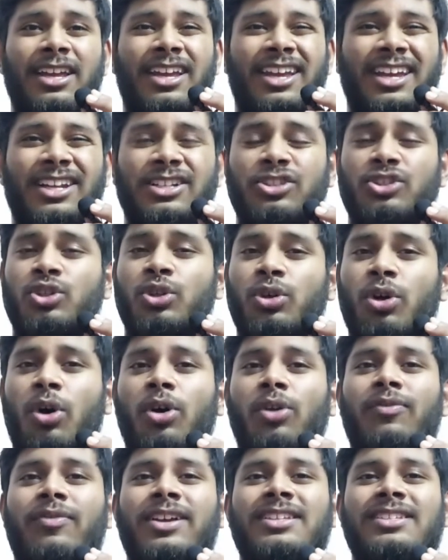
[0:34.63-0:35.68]
It should
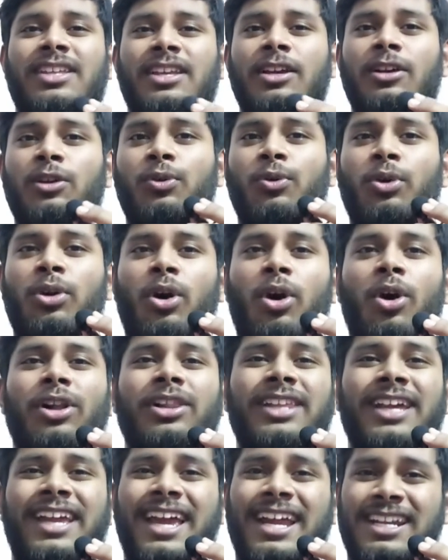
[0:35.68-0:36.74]
always include all
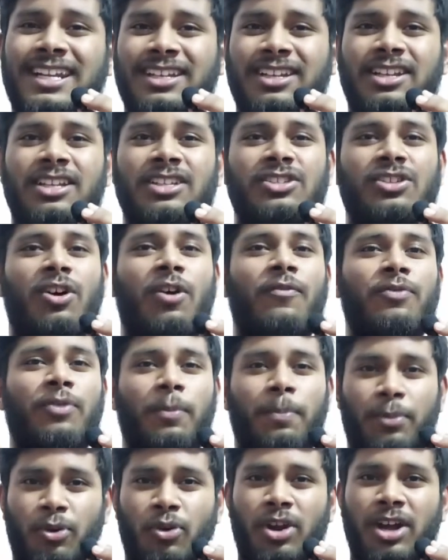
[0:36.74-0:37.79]
the categories of your
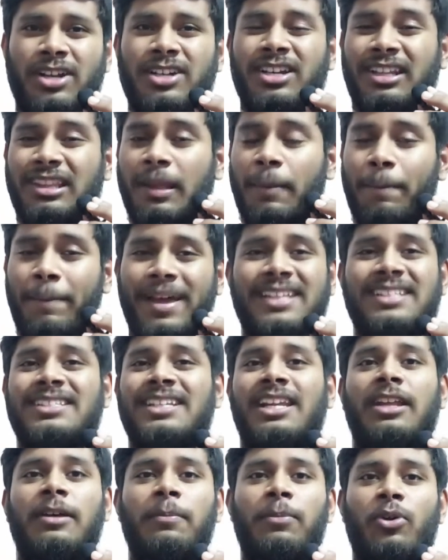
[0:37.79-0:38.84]
product, the best
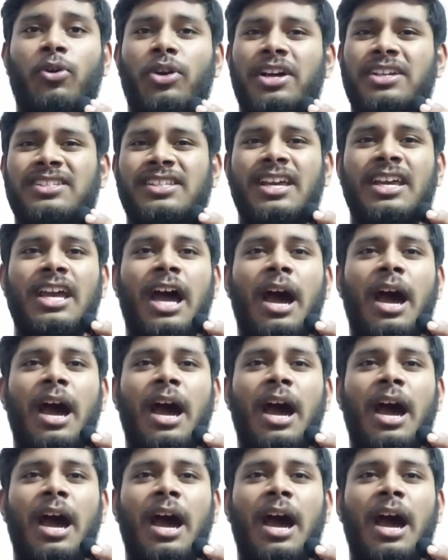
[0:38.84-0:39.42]
selling products,